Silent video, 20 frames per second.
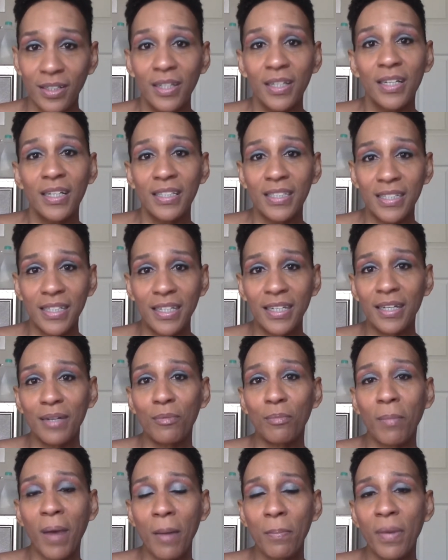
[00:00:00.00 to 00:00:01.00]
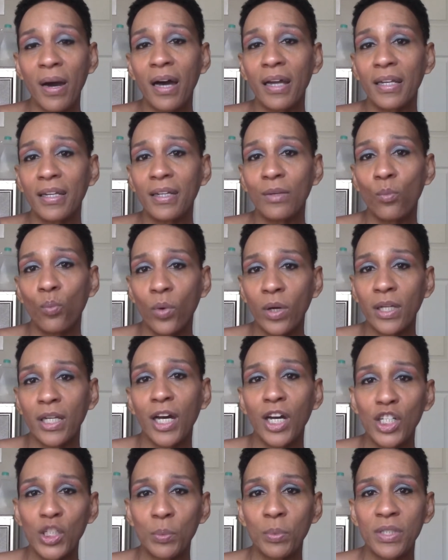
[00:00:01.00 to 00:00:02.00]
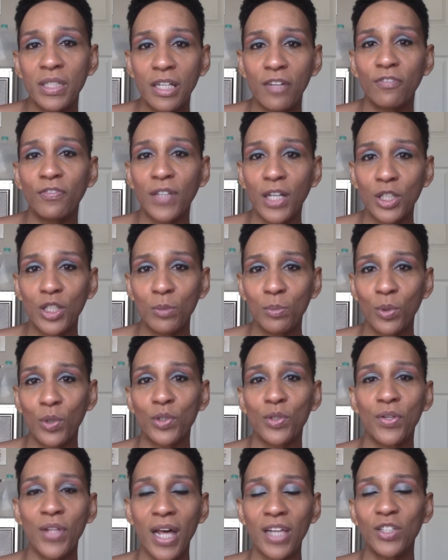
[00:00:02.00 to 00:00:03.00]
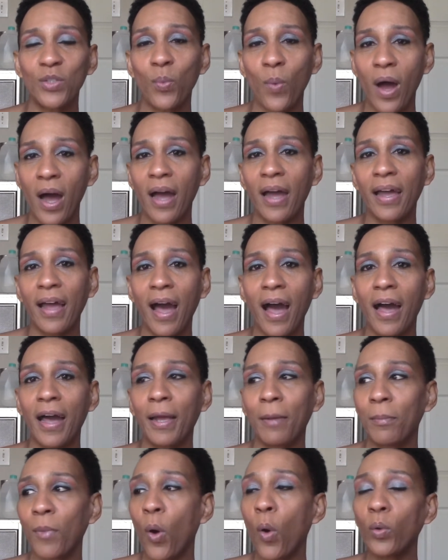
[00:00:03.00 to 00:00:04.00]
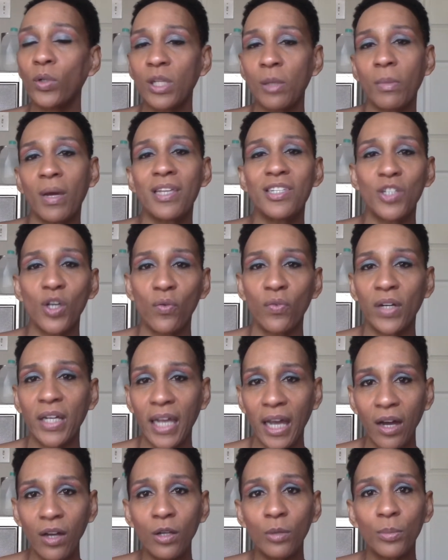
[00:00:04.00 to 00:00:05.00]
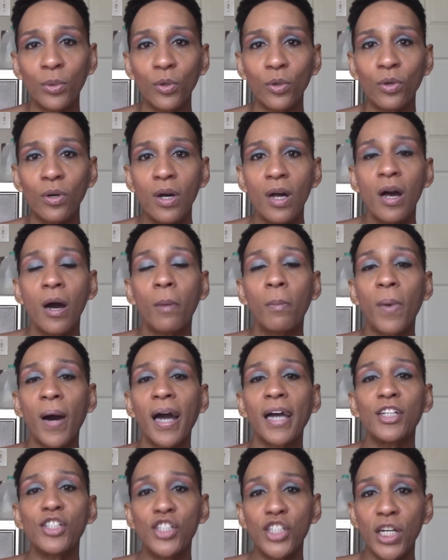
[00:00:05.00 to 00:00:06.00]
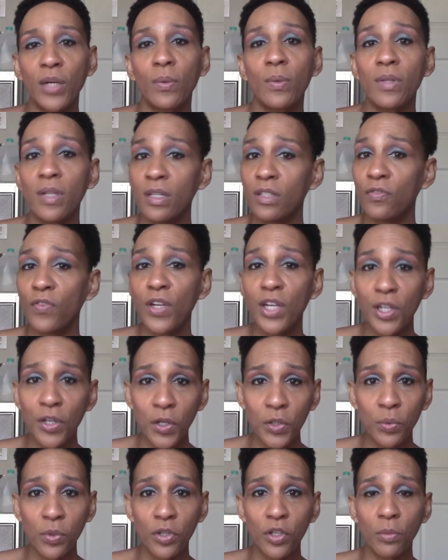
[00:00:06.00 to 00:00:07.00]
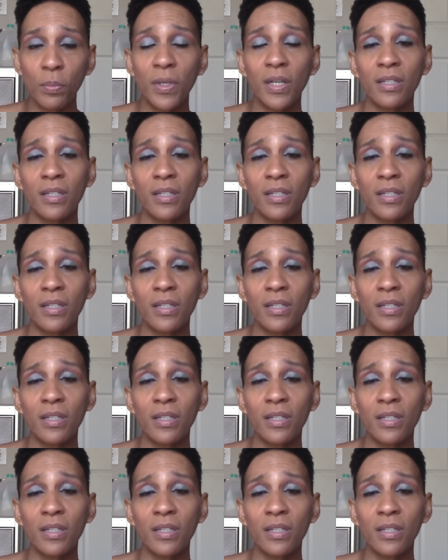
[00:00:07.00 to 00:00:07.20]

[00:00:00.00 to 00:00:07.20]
to get my body 100% flexible. So that's why I'm holding myself accountable by sharing these videos with you, because